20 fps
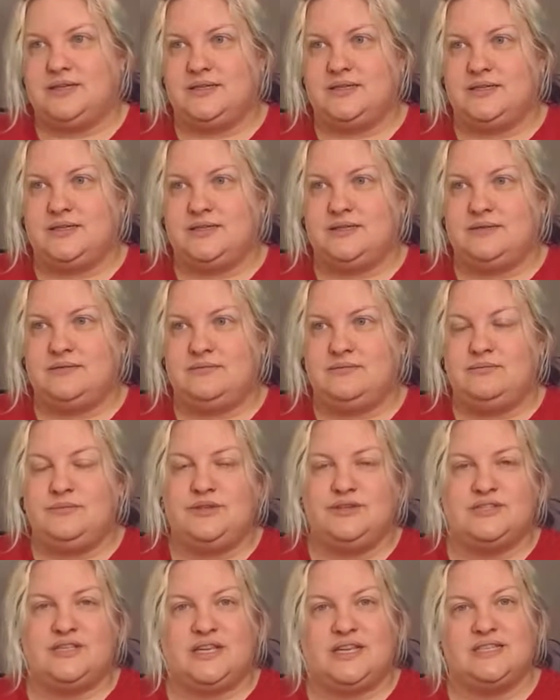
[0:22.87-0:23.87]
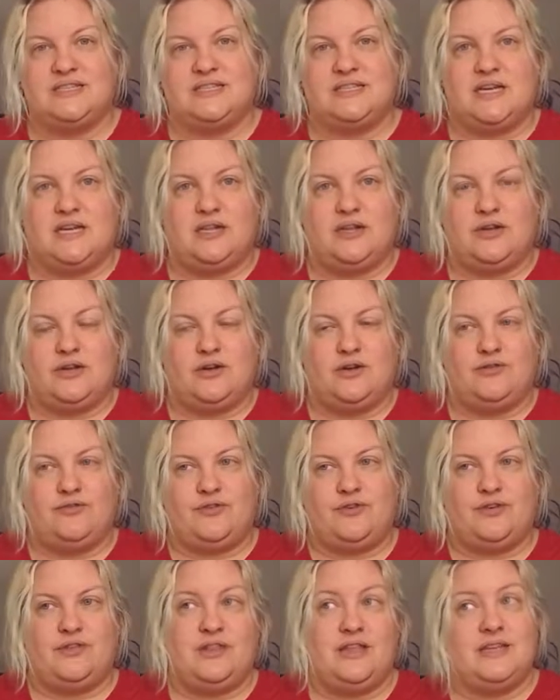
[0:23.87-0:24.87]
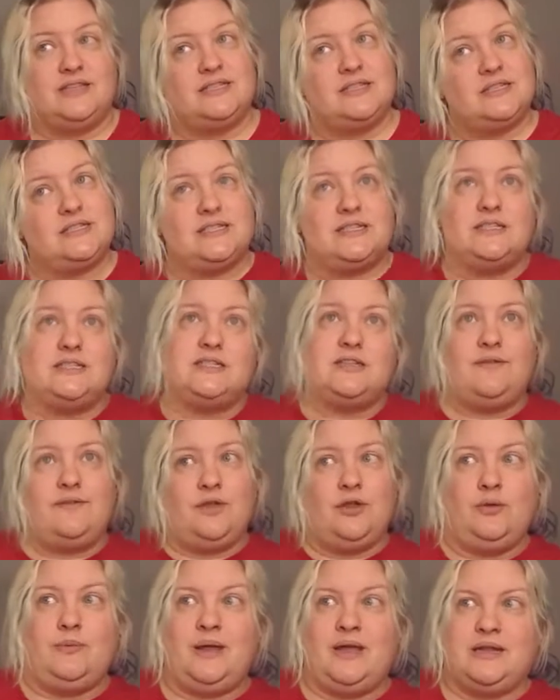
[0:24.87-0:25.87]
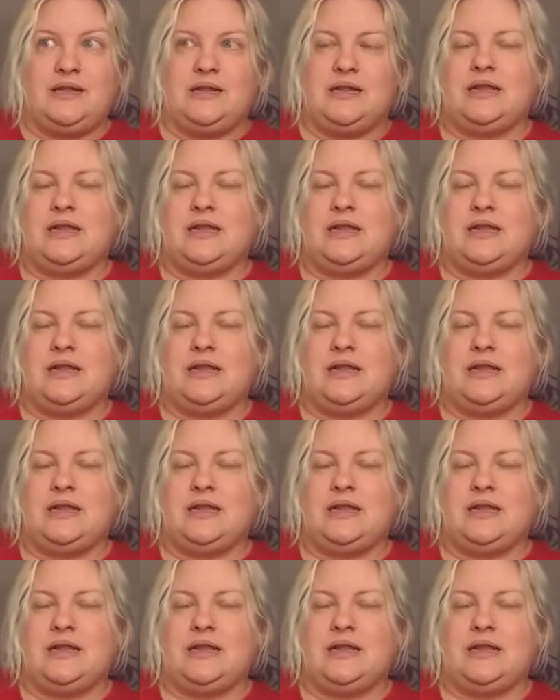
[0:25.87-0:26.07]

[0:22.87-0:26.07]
music has done over the existence of humanity.